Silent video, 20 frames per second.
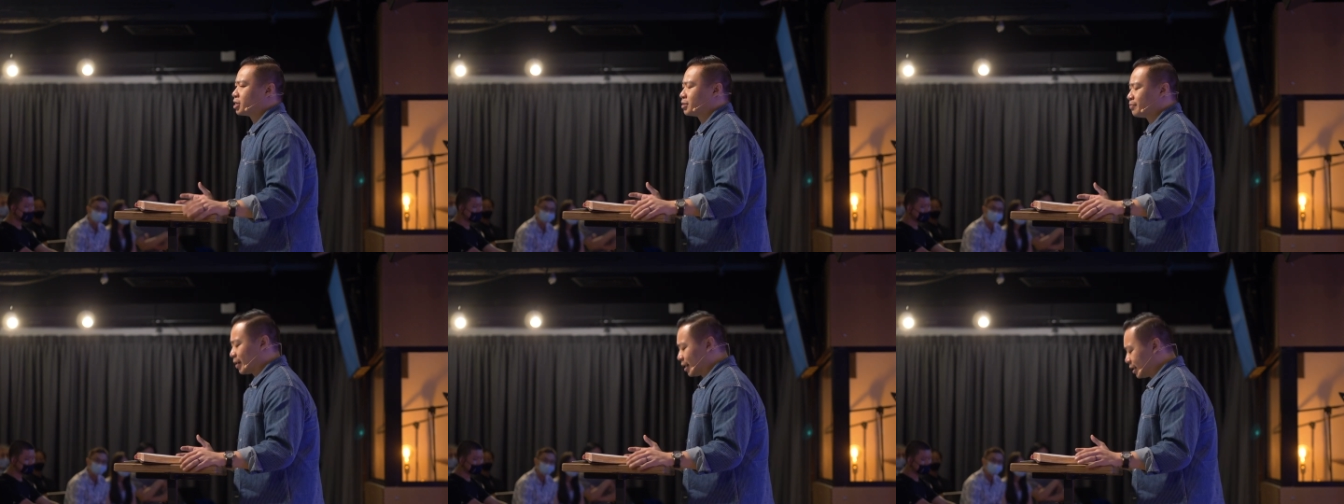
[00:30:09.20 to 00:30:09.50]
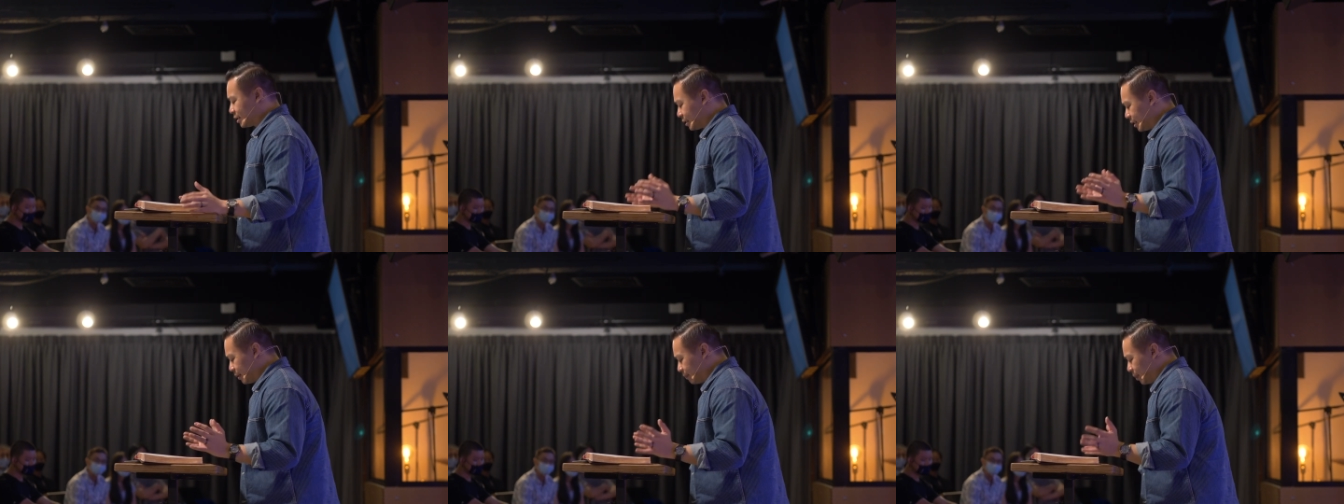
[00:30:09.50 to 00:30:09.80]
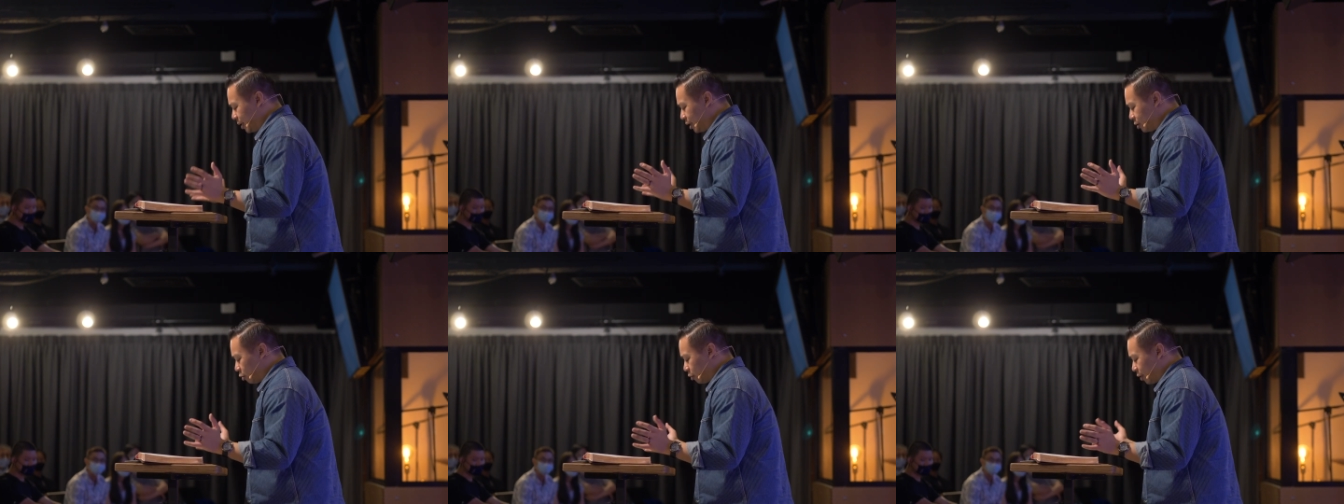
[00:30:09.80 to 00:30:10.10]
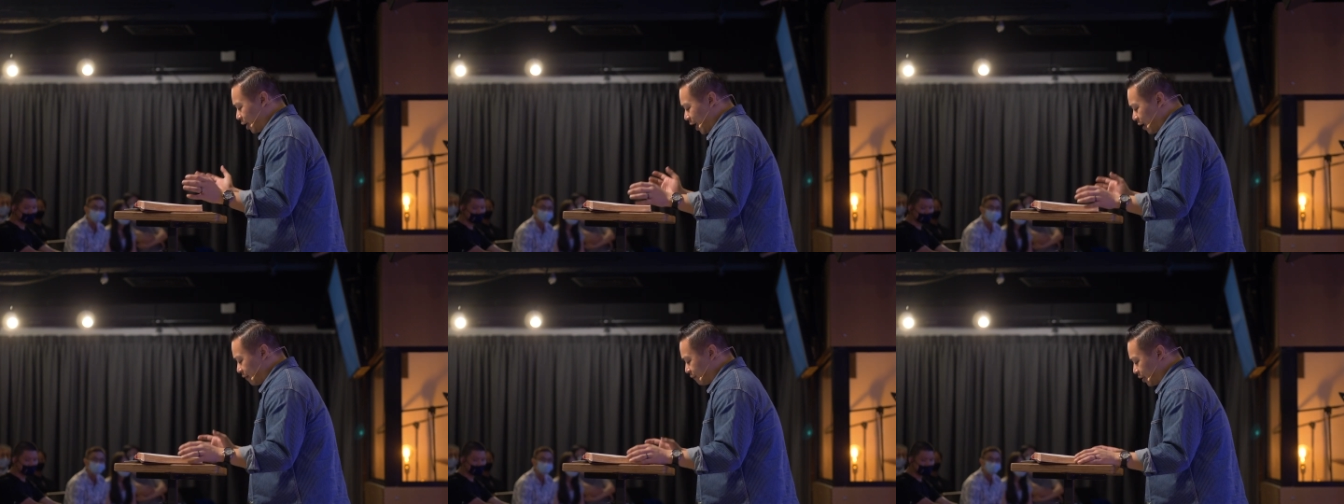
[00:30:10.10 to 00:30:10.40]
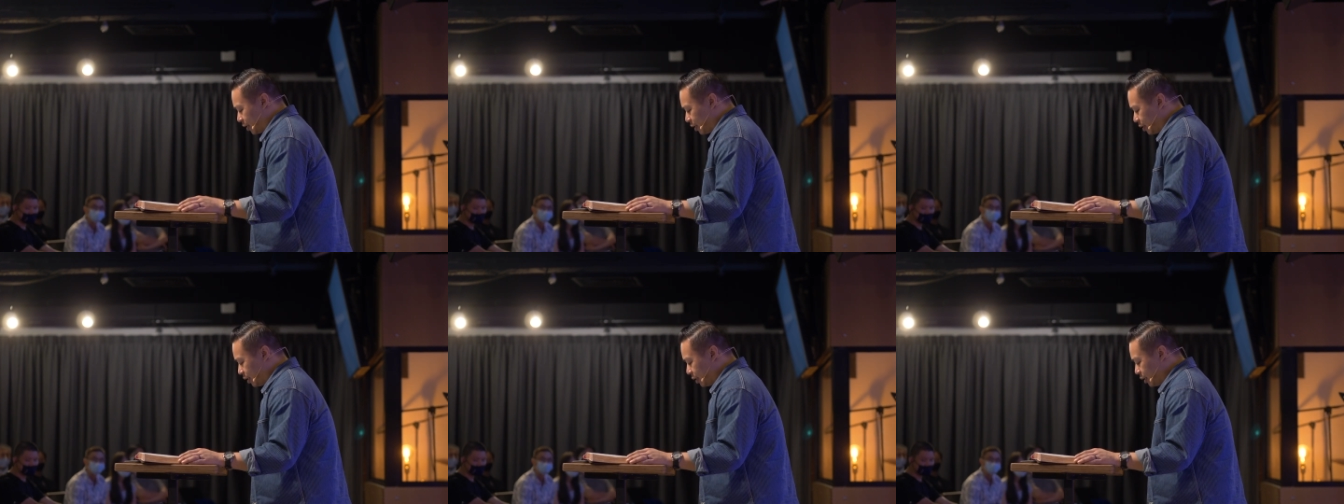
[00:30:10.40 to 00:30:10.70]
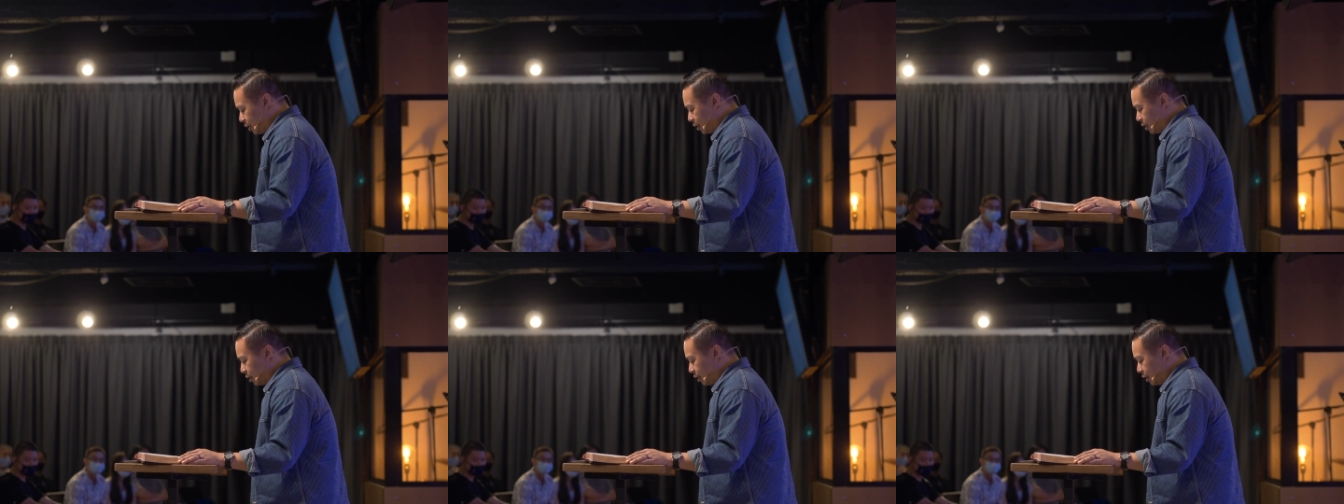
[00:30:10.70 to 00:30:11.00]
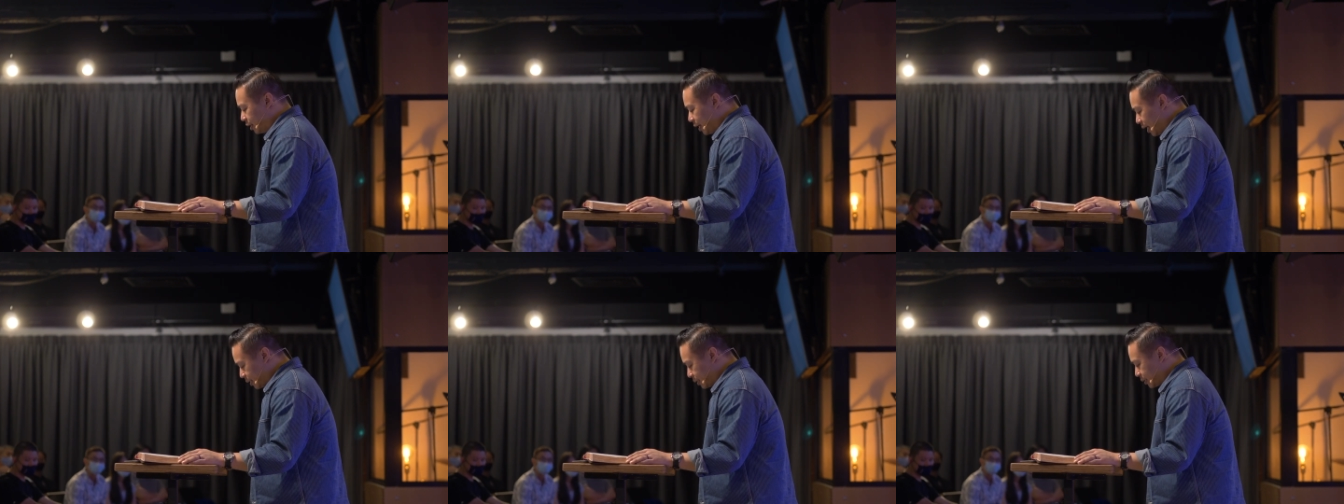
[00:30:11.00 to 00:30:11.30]
but they simply don't have it
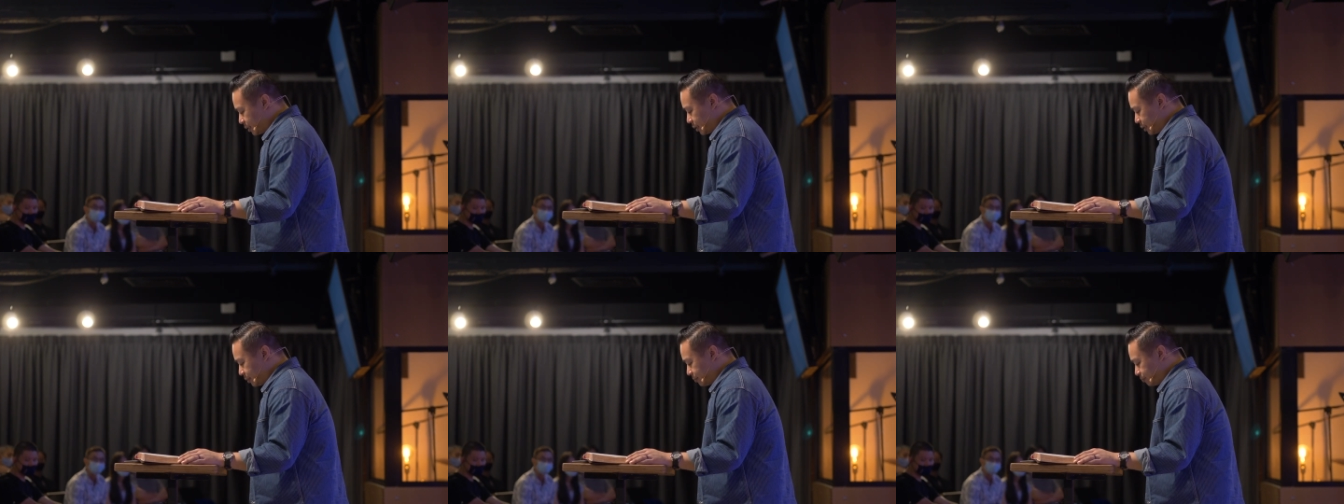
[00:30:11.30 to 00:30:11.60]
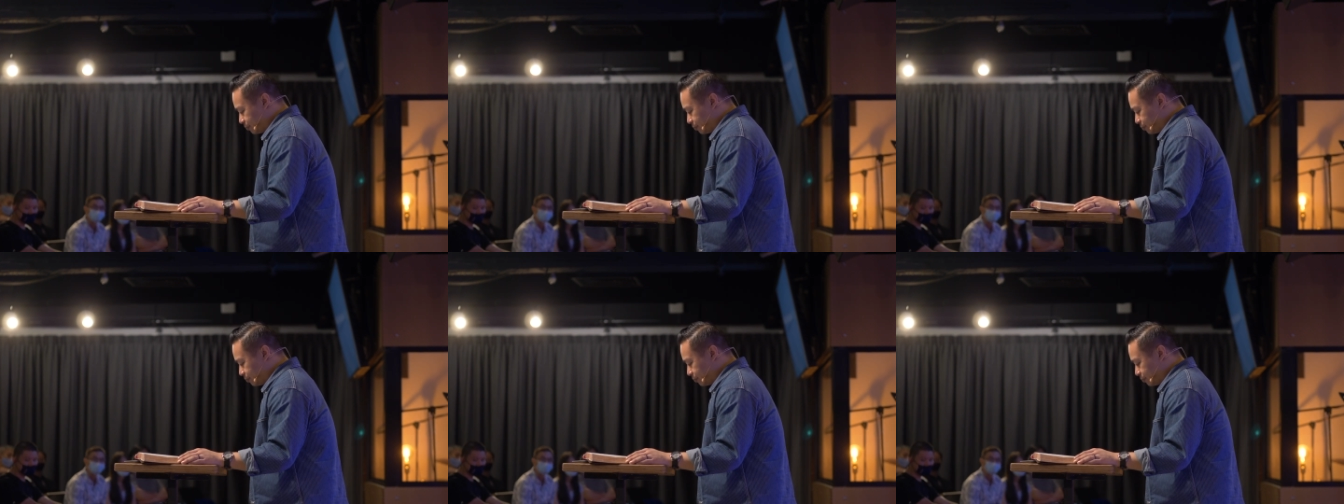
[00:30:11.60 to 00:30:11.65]
yet.